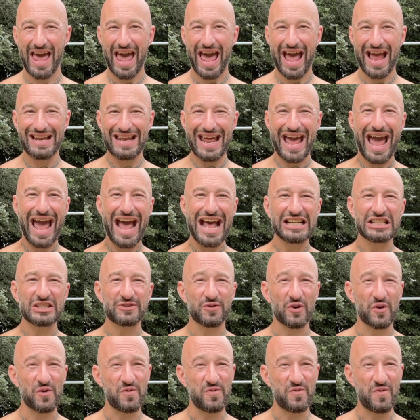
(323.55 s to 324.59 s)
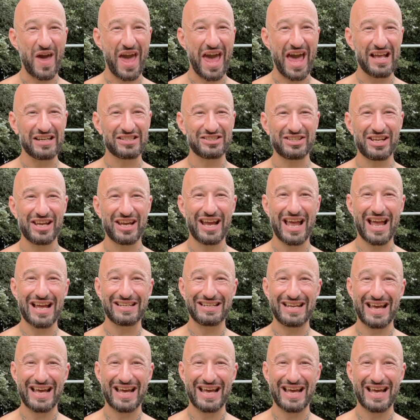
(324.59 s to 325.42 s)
And as for fasting and